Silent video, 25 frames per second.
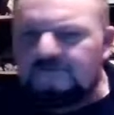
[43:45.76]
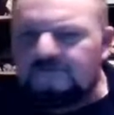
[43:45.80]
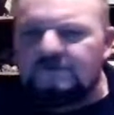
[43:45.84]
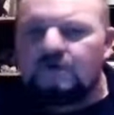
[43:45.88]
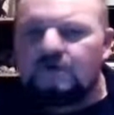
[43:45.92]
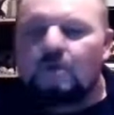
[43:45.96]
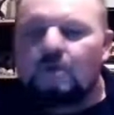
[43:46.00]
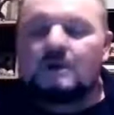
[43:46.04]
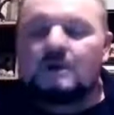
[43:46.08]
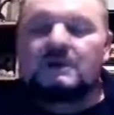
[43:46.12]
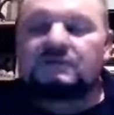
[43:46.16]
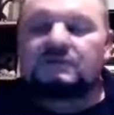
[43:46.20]
if
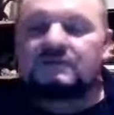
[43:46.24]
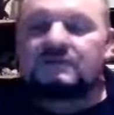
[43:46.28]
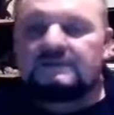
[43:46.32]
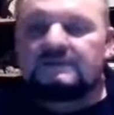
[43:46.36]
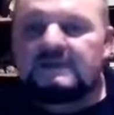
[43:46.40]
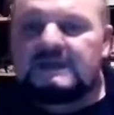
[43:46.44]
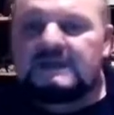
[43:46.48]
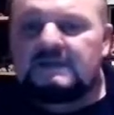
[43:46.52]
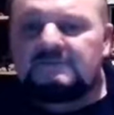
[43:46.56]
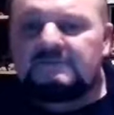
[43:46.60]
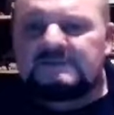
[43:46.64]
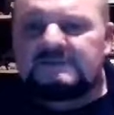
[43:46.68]
you want us to
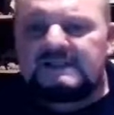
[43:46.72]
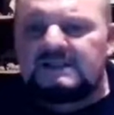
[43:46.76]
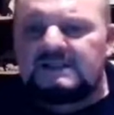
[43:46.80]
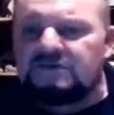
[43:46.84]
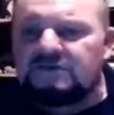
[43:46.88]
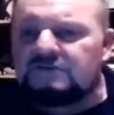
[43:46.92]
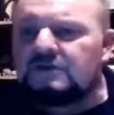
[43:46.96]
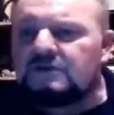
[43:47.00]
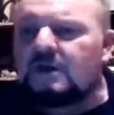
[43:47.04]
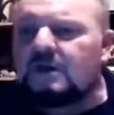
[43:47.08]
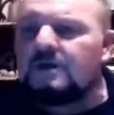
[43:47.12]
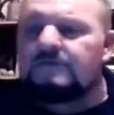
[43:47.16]
leave, let
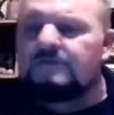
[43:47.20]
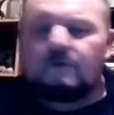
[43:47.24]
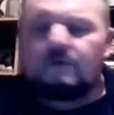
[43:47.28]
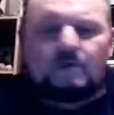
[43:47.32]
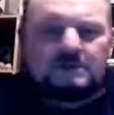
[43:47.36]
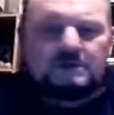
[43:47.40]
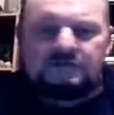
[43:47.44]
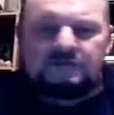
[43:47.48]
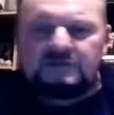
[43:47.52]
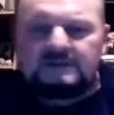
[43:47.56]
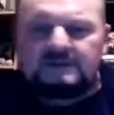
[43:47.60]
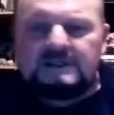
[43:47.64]
us know. If you
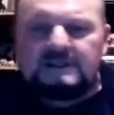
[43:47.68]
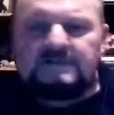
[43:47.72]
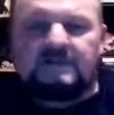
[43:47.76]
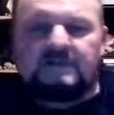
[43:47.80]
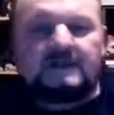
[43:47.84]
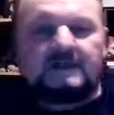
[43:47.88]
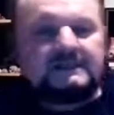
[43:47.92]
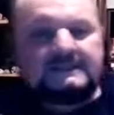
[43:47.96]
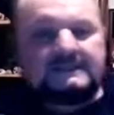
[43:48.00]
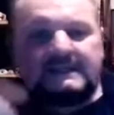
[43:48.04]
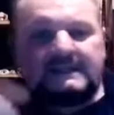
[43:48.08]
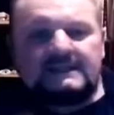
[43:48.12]
want us to leave,
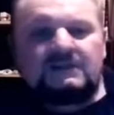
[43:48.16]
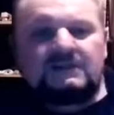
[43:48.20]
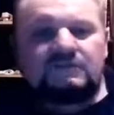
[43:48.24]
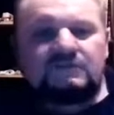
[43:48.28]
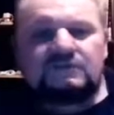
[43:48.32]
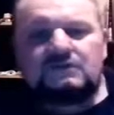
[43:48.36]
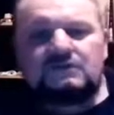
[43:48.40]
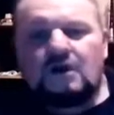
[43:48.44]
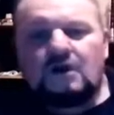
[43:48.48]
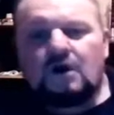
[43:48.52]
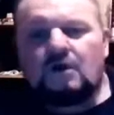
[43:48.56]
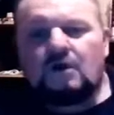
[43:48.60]
let
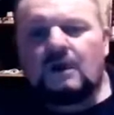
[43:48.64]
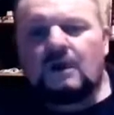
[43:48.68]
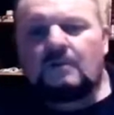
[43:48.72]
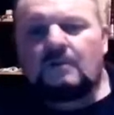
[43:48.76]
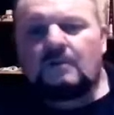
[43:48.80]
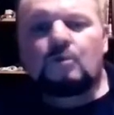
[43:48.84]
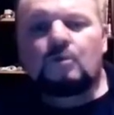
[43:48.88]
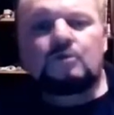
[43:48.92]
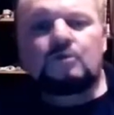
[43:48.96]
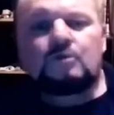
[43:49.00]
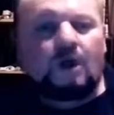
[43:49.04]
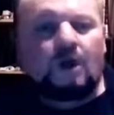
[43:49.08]
us know and
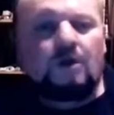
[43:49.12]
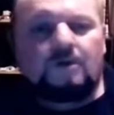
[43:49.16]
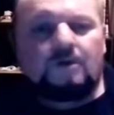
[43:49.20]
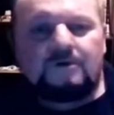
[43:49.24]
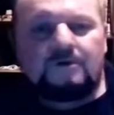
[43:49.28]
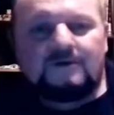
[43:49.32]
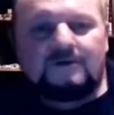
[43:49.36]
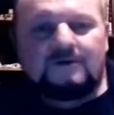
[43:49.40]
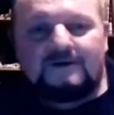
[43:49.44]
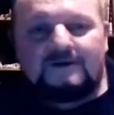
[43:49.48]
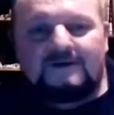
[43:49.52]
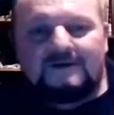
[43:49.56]
we'll go.
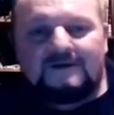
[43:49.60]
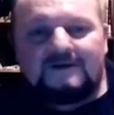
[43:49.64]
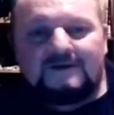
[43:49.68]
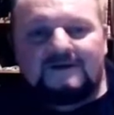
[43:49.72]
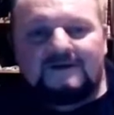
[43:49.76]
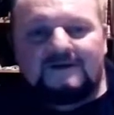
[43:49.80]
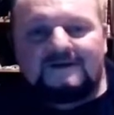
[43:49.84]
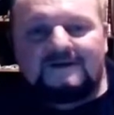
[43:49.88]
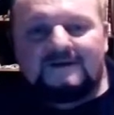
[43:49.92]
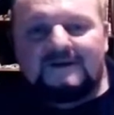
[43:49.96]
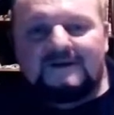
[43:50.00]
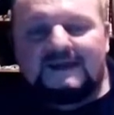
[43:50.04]

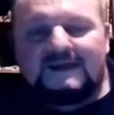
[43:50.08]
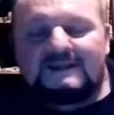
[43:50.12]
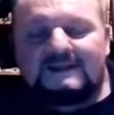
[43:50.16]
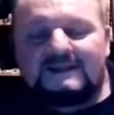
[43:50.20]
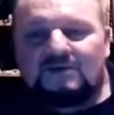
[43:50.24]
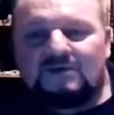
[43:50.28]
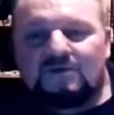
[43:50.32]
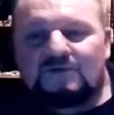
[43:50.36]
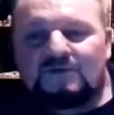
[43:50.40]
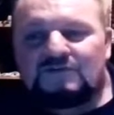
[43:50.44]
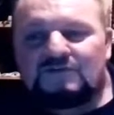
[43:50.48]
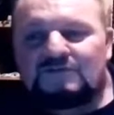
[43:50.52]
And
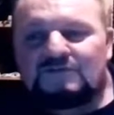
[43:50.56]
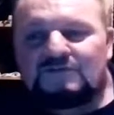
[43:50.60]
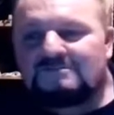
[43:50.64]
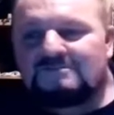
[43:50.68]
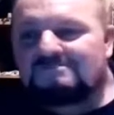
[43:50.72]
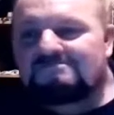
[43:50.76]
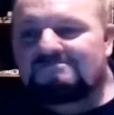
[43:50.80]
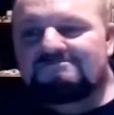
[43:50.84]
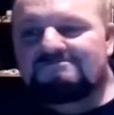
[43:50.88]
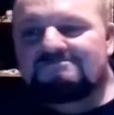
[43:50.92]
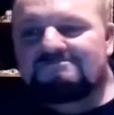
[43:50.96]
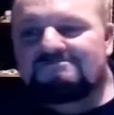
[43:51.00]
of course,
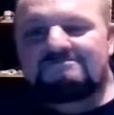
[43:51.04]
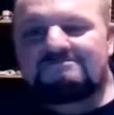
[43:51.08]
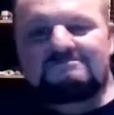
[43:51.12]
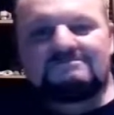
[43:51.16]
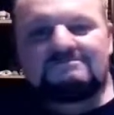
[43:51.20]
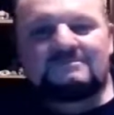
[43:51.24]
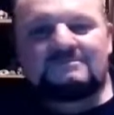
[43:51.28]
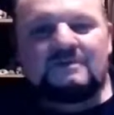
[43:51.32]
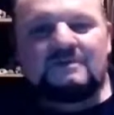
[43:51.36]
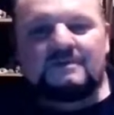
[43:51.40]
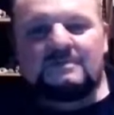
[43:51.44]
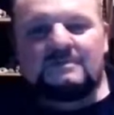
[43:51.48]

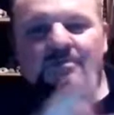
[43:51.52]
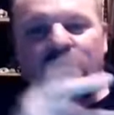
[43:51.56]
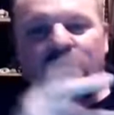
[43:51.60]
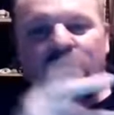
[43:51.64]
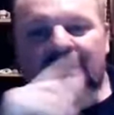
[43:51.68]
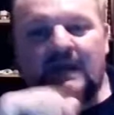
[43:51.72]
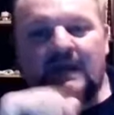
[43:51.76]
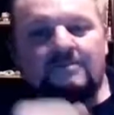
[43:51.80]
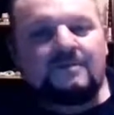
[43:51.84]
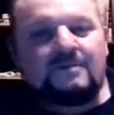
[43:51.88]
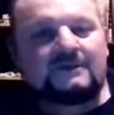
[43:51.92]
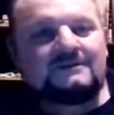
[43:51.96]
something
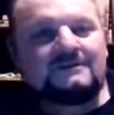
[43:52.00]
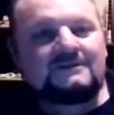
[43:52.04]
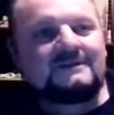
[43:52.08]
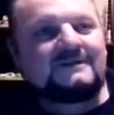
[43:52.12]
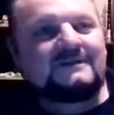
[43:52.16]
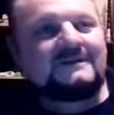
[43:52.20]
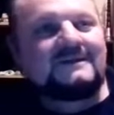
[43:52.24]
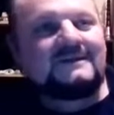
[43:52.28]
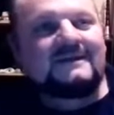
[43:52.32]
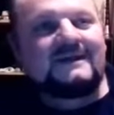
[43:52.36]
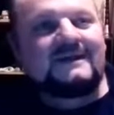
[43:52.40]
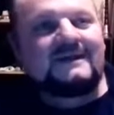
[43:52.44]
might happen
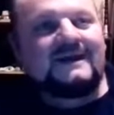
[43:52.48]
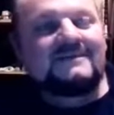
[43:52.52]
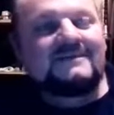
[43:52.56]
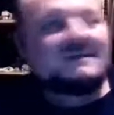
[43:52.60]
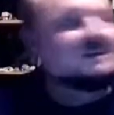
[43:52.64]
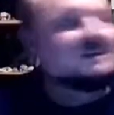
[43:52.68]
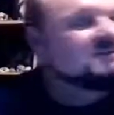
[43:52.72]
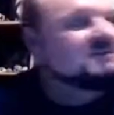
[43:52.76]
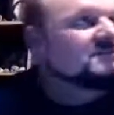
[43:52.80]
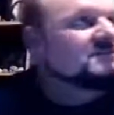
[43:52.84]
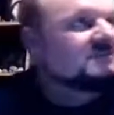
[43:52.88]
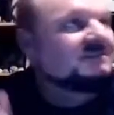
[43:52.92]
and
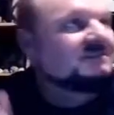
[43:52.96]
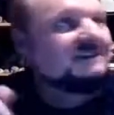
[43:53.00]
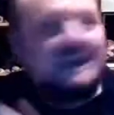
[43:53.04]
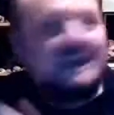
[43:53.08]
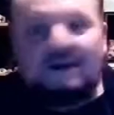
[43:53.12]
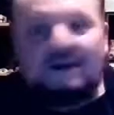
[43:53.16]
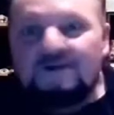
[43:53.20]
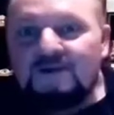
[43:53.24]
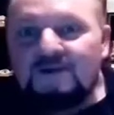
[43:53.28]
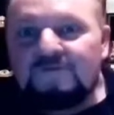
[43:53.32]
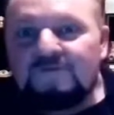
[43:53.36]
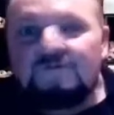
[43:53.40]
they just
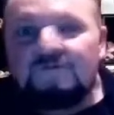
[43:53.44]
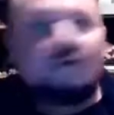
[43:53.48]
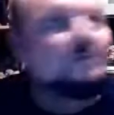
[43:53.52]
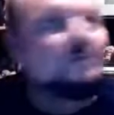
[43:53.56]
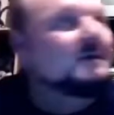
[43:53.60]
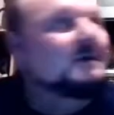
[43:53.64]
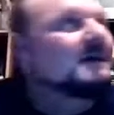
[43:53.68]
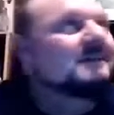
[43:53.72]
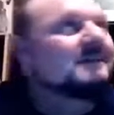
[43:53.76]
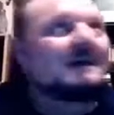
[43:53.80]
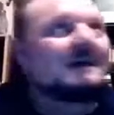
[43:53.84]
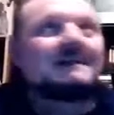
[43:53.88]
carry on
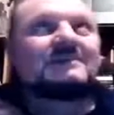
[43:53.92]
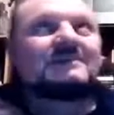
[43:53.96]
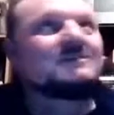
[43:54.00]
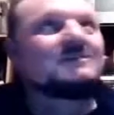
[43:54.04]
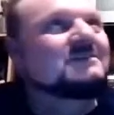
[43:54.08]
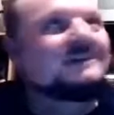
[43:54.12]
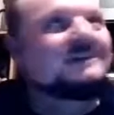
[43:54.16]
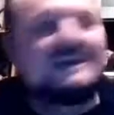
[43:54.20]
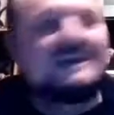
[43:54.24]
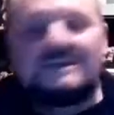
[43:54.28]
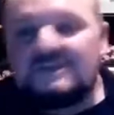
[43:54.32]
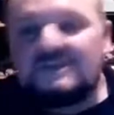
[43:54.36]
filming and they
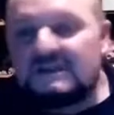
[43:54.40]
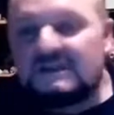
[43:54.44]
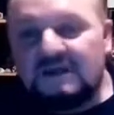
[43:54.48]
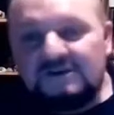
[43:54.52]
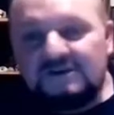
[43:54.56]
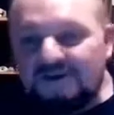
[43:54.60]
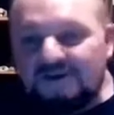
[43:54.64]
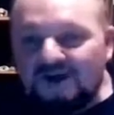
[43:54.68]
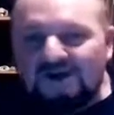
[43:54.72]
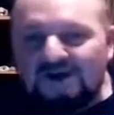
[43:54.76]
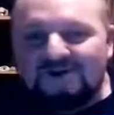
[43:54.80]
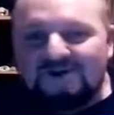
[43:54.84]

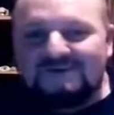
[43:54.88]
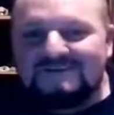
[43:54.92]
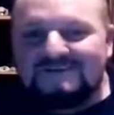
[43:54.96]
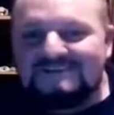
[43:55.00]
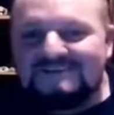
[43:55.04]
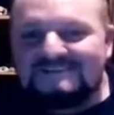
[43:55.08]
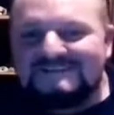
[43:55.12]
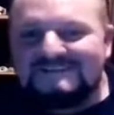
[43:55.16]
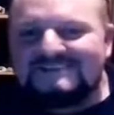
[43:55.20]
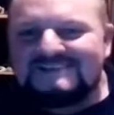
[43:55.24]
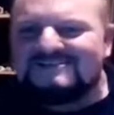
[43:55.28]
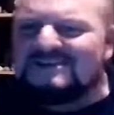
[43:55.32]
don't go.
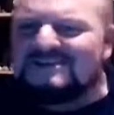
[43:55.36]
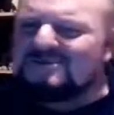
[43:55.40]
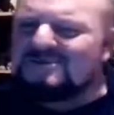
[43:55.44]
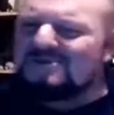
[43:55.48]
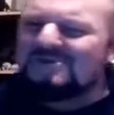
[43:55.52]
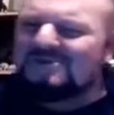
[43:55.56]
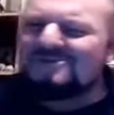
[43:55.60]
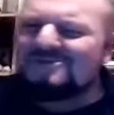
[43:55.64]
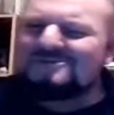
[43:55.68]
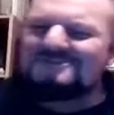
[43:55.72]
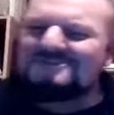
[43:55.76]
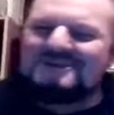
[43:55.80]
Say,
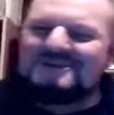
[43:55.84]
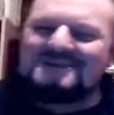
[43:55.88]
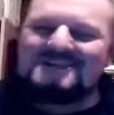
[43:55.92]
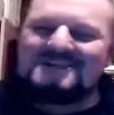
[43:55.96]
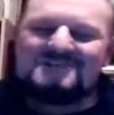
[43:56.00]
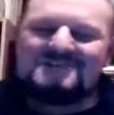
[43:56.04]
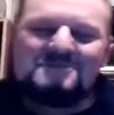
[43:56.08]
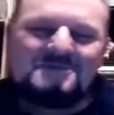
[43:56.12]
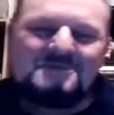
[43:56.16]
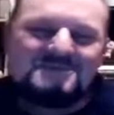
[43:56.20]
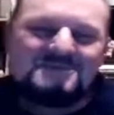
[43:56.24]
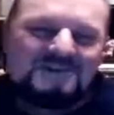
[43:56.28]
well, no,
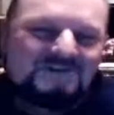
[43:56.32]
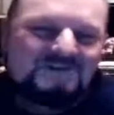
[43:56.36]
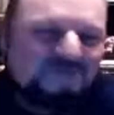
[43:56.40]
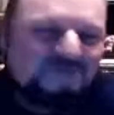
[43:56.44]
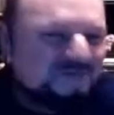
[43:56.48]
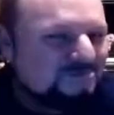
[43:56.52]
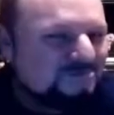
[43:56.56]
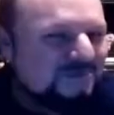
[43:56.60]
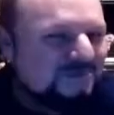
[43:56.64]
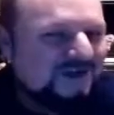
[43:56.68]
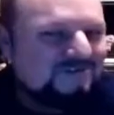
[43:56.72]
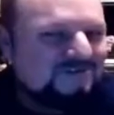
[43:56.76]
that's a bit
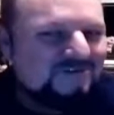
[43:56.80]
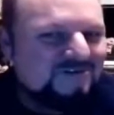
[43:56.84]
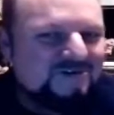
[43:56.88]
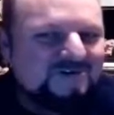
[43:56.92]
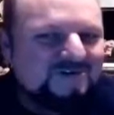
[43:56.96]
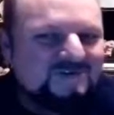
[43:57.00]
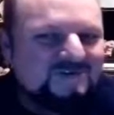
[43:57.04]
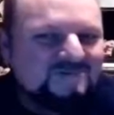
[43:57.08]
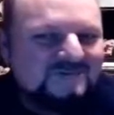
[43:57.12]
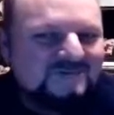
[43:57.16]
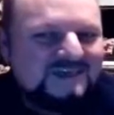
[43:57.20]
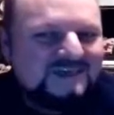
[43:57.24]

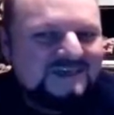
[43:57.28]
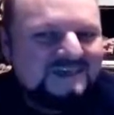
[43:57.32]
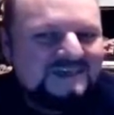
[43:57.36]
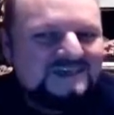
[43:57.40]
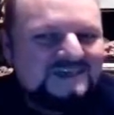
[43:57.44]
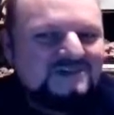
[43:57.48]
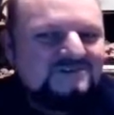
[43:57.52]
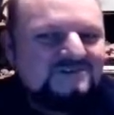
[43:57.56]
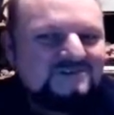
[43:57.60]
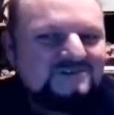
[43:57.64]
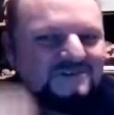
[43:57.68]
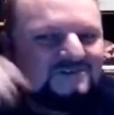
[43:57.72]
disrespectful.
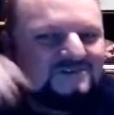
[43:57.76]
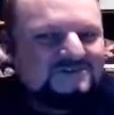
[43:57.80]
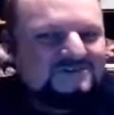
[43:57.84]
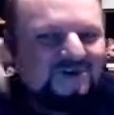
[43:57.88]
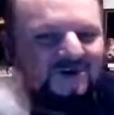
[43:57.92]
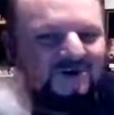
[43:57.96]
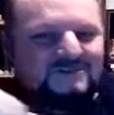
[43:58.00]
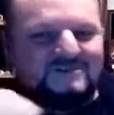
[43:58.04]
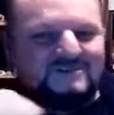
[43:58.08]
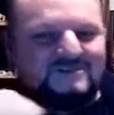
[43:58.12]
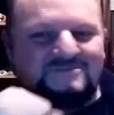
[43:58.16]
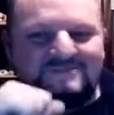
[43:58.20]
You've
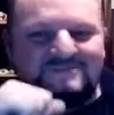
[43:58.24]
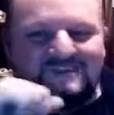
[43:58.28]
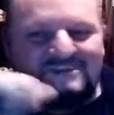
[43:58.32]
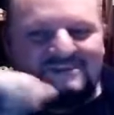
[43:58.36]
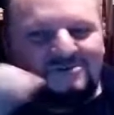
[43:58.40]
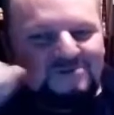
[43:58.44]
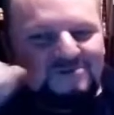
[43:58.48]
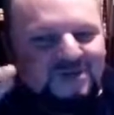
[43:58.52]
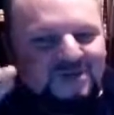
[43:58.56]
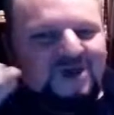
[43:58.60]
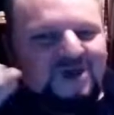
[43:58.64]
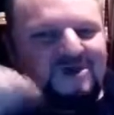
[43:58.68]
told them that
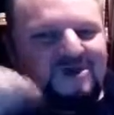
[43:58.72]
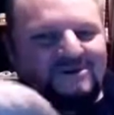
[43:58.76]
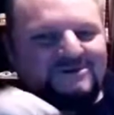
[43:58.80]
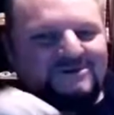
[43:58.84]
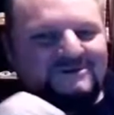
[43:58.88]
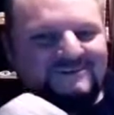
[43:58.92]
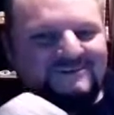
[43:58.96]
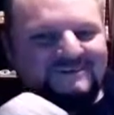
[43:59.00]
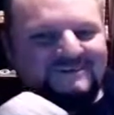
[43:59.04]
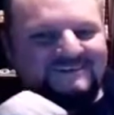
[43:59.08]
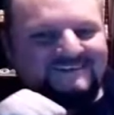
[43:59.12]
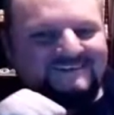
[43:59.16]
you'll go.
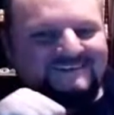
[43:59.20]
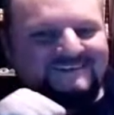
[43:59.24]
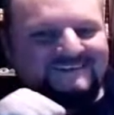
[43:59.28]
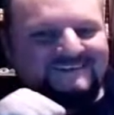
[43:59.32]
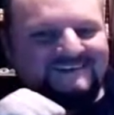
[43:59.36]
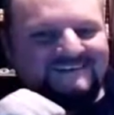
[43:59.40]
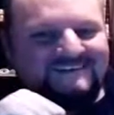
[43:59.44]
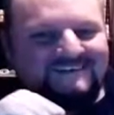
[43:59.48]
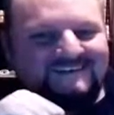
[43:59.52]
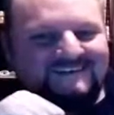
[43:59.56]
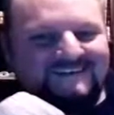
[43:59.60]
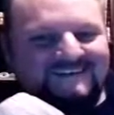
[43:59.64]
Yeah.
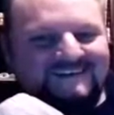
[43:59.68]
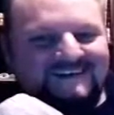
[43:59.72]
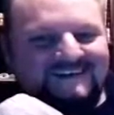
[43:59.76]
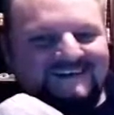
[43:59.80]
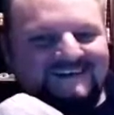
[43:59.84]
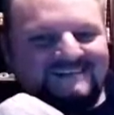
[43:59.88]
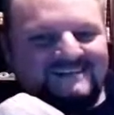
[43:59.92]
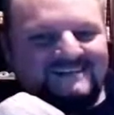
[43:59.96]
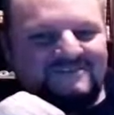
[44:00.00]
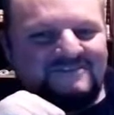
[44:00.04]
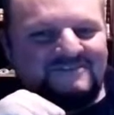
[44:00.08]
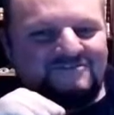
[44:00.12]

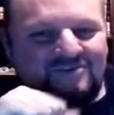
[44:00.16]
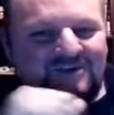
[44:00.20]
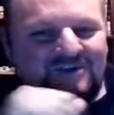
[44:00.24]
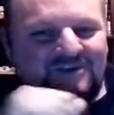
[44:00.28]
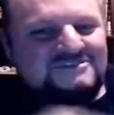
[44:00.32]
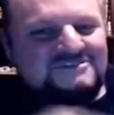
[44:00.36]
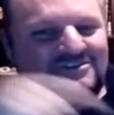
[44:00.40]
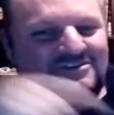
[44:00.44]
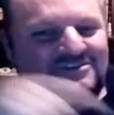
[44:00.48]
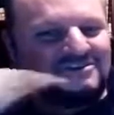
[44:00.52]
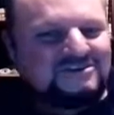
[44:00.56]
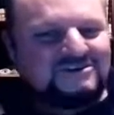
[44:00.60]
And they've
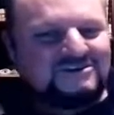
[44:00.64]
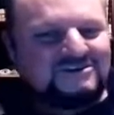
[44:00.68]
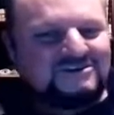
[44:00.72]
trusted you.